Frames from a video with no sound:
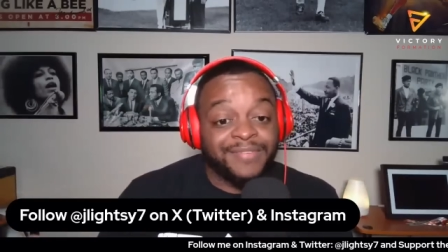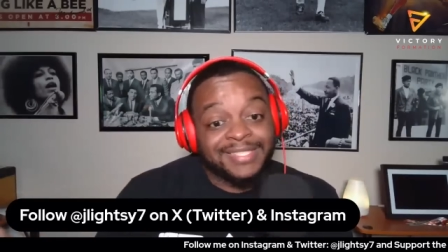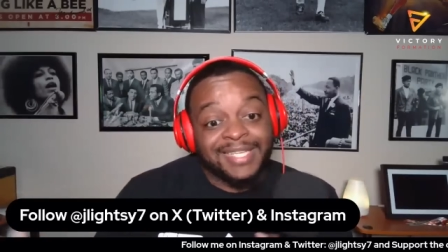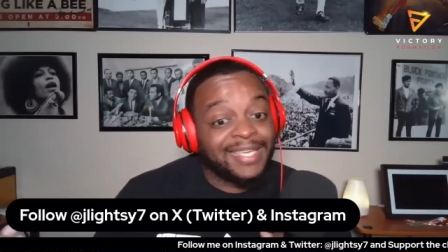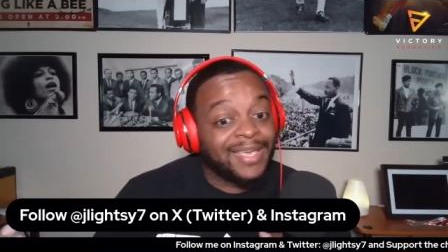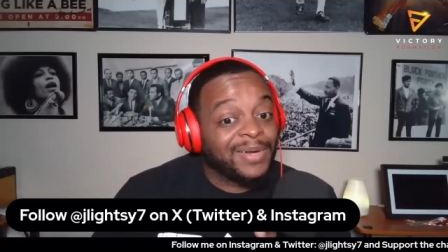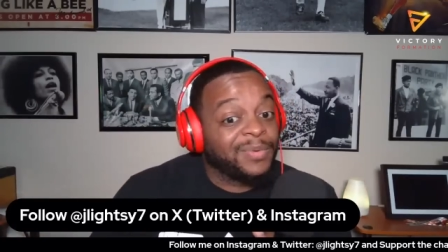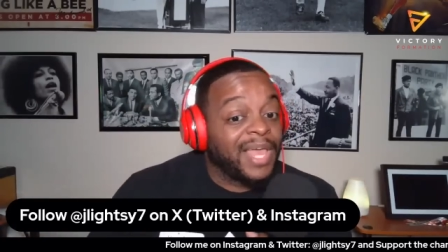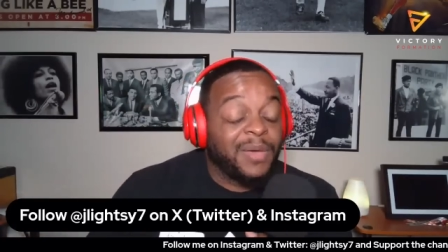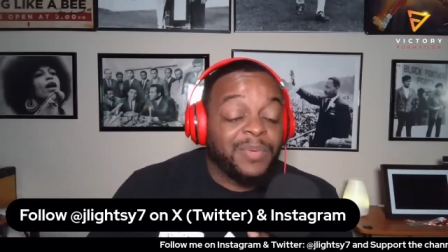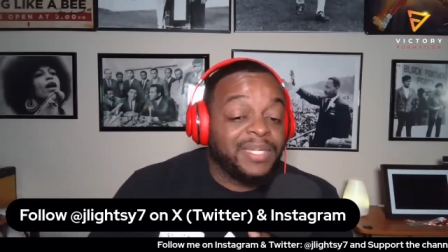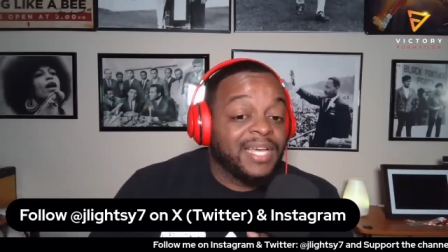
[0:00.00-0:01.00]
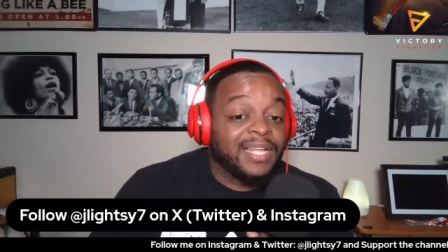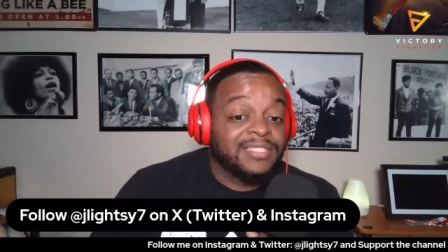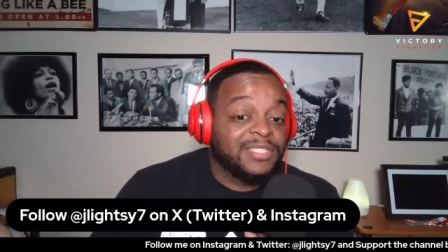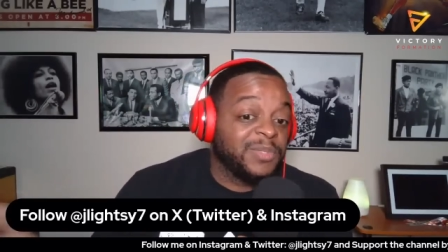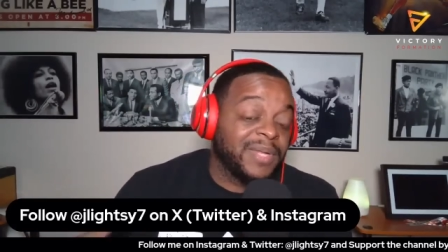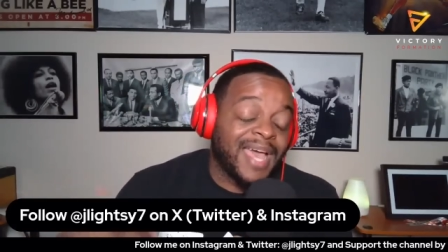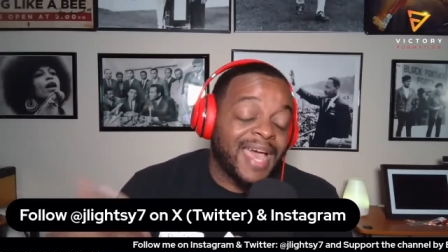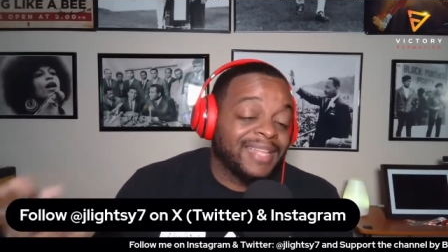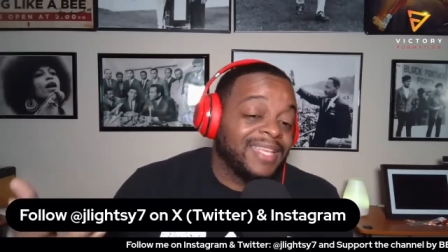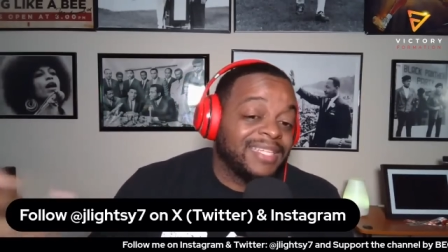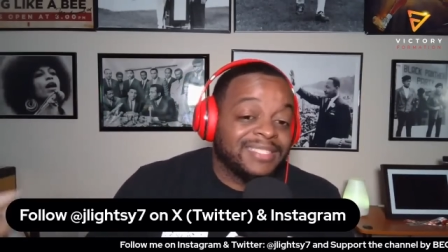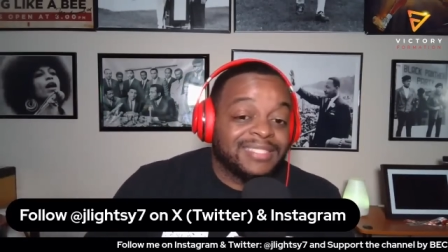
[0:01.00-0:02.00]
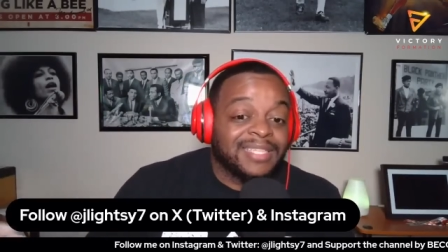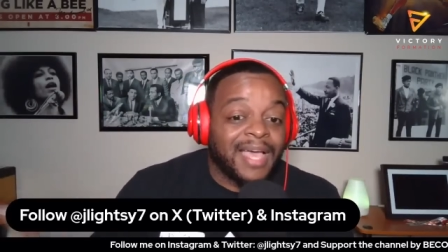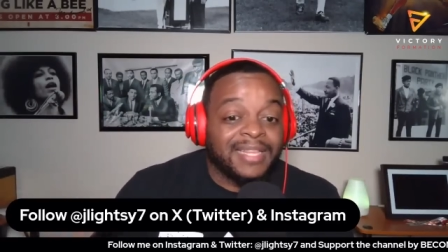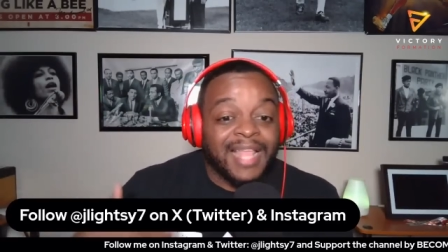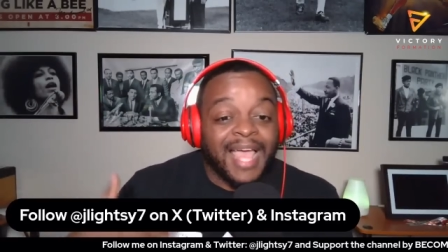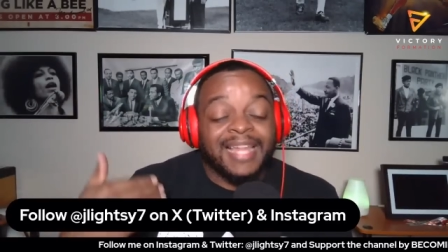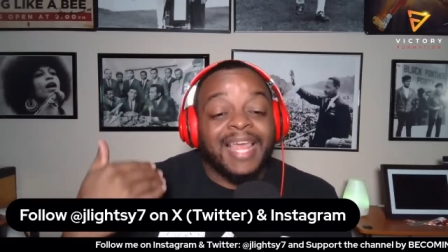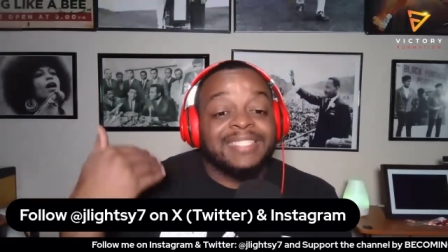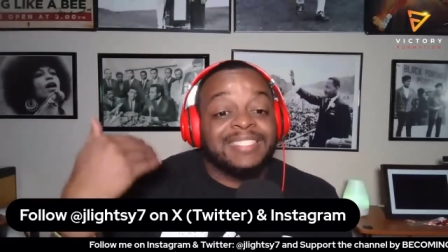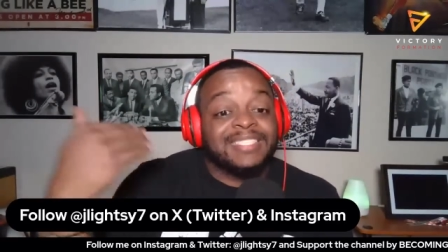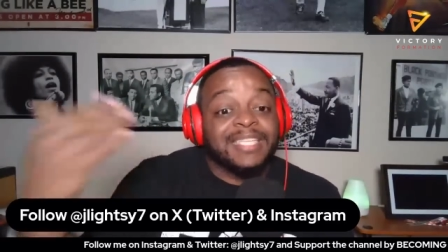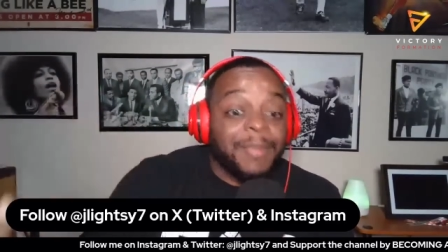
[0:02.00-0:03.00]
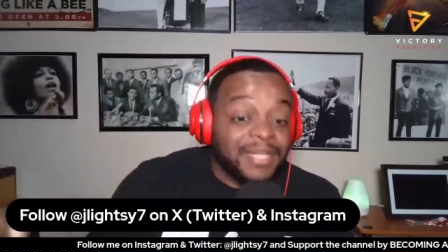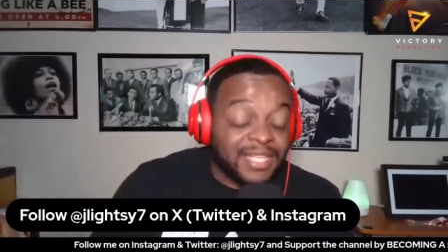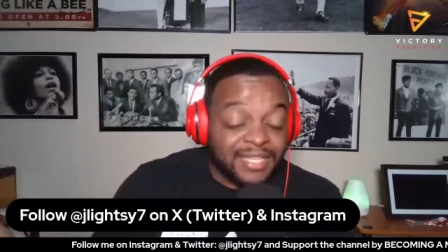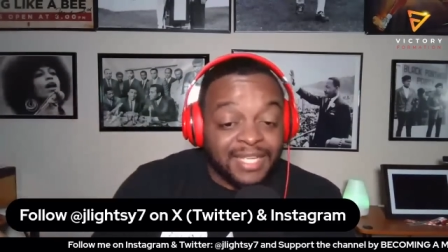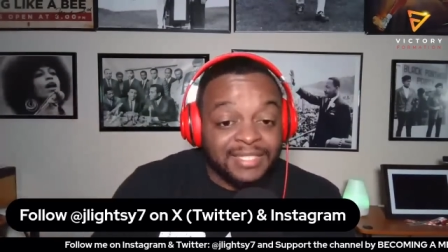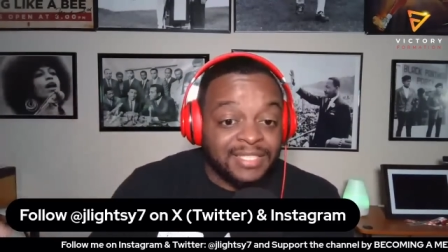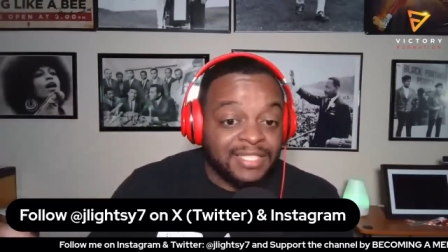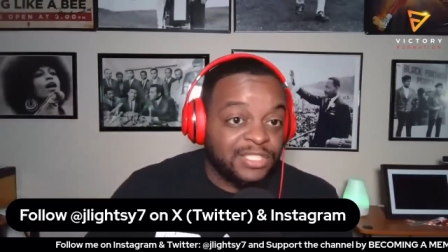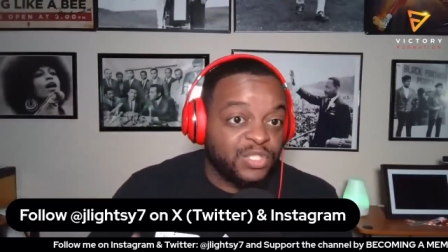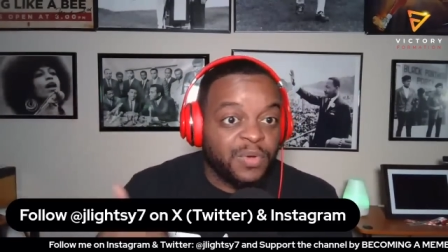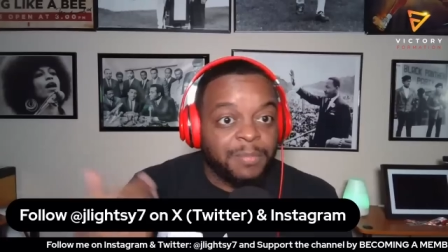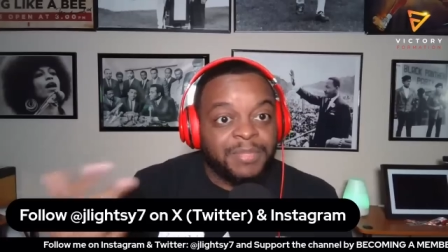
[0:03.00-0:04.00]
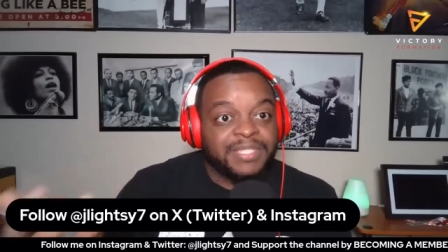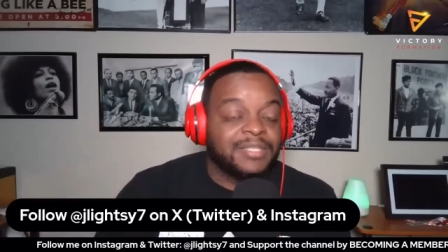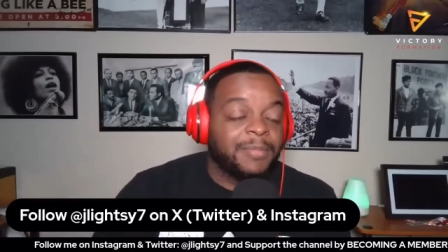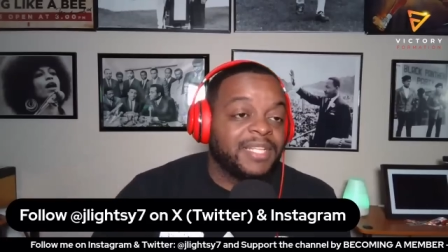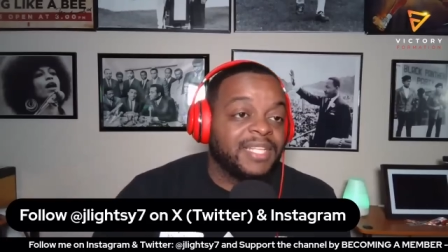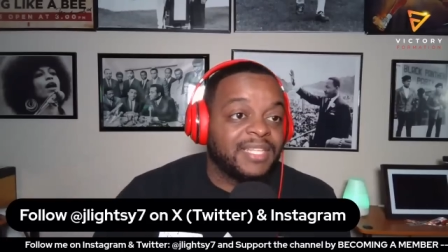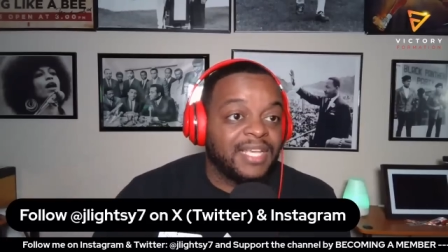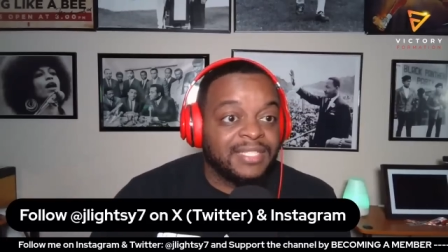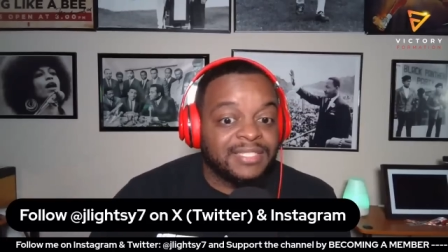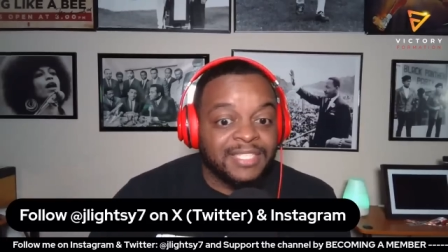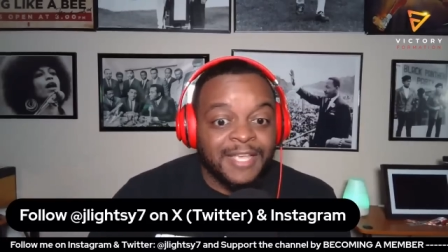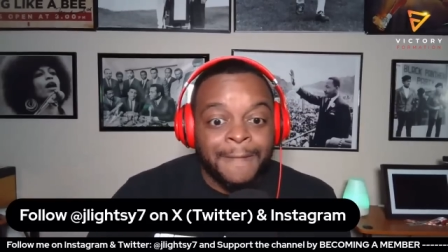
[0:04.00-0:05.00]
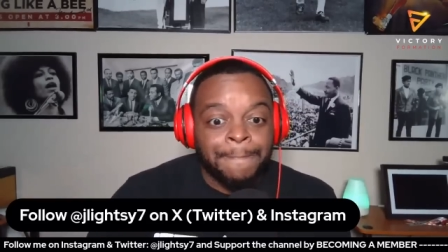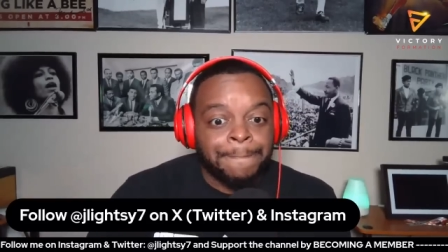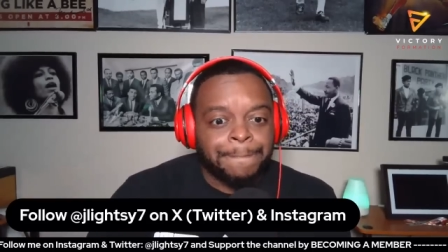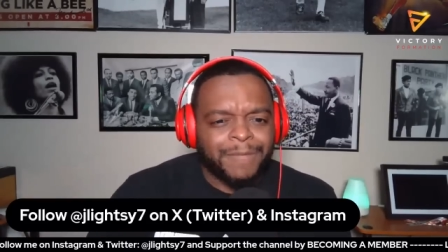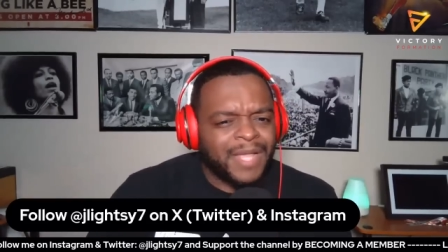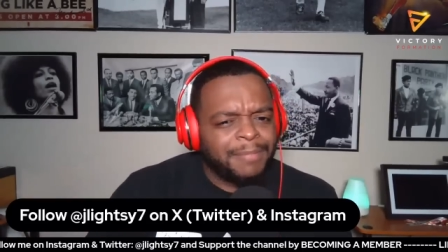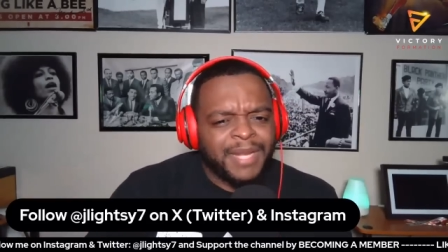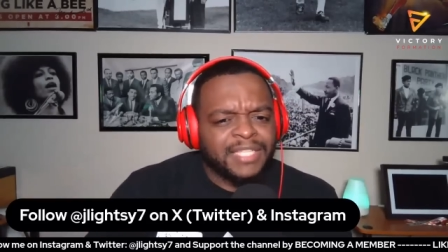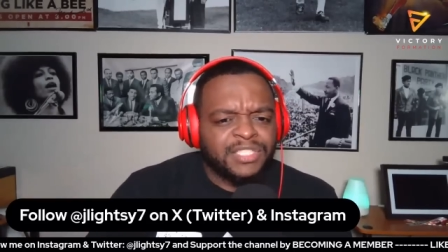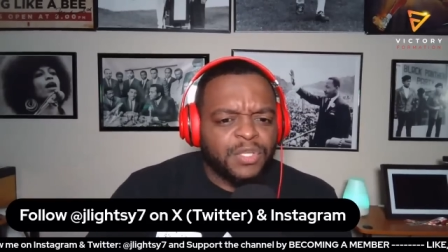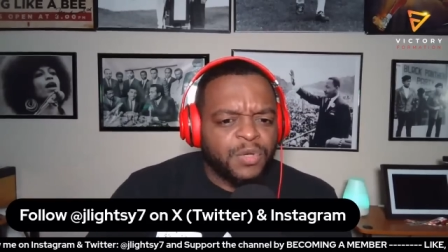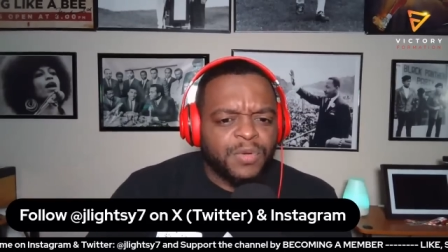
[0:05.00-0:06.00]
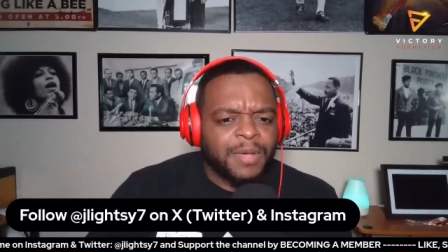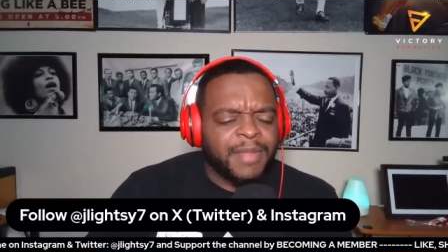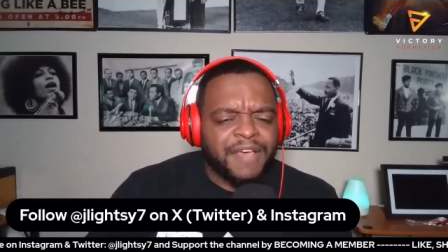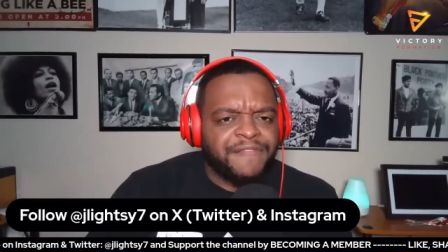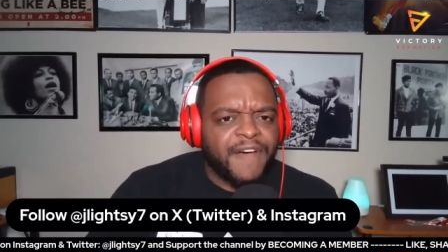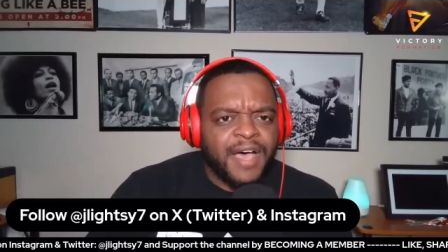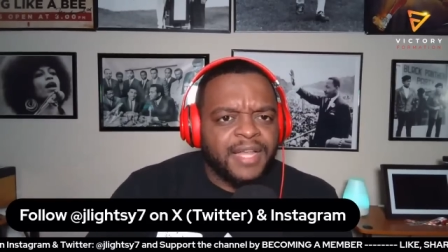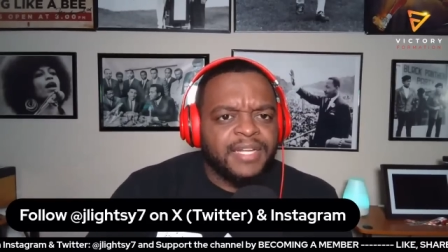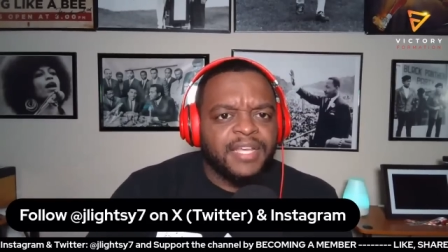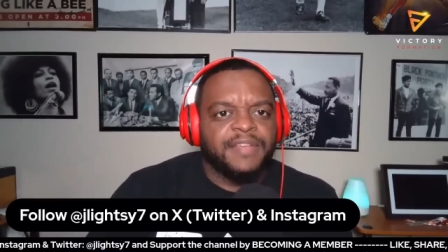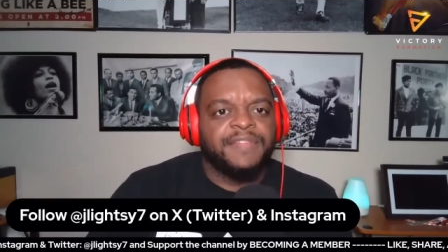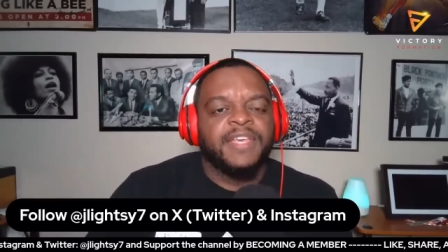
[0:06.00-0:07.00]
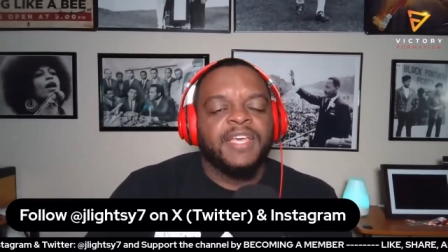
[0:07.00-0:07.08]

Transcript: He's like, y'all don't like what Deion's doing. I think so, I, I like some of the things that he's doing, but some of the things I'm not so I'm not fond of